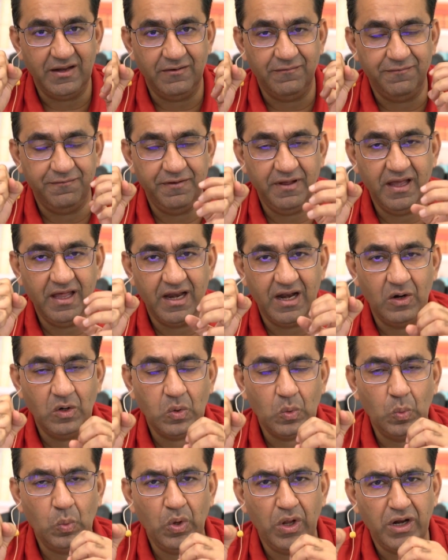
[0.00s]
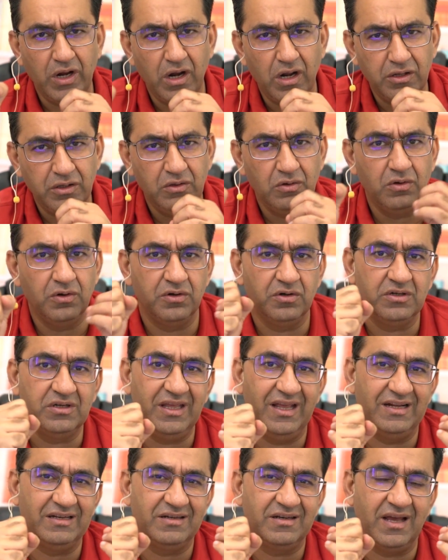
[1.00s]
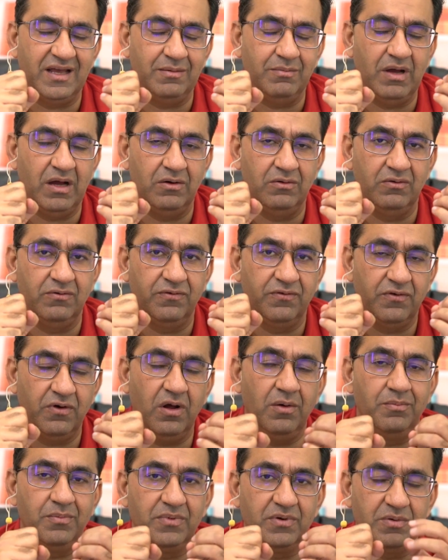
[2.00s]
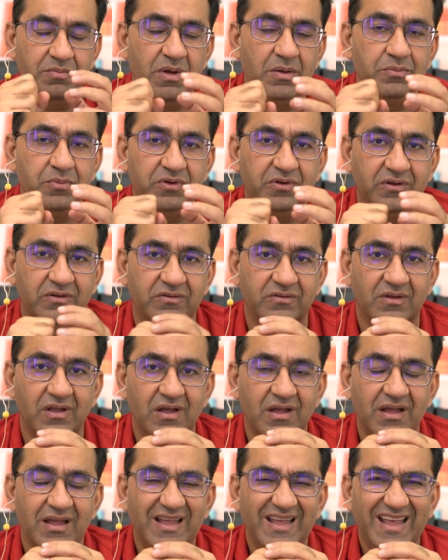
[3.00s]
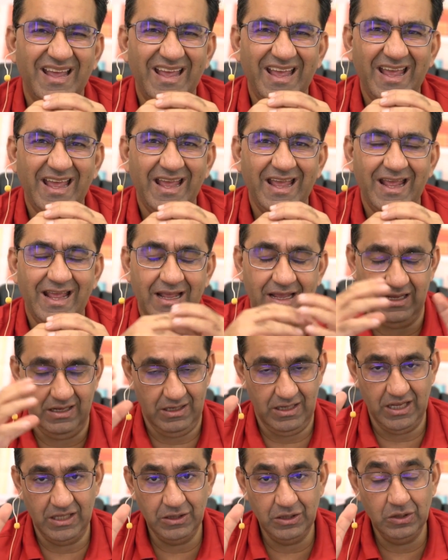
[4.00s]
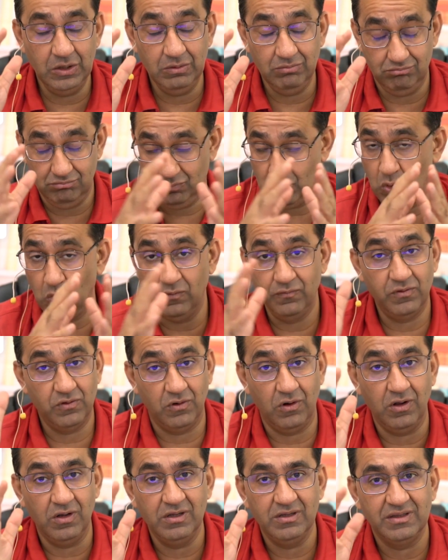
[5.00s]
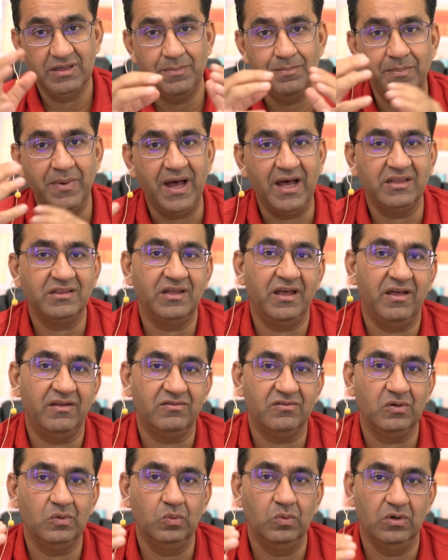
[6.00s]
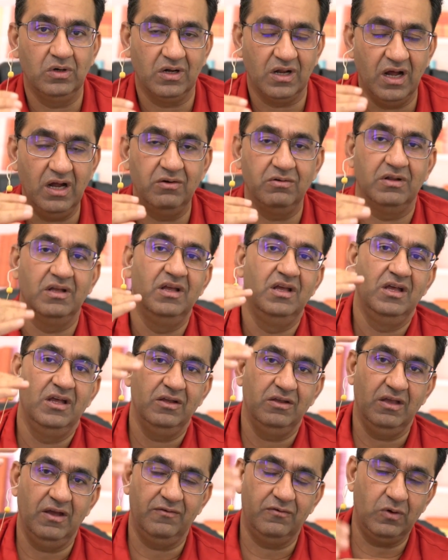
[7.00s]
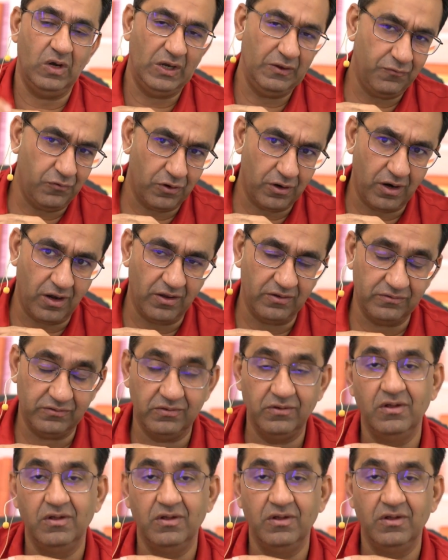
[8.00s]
figure out where are you going to take time out from. Remember this. In overall, the math has to work out. You have 24 hours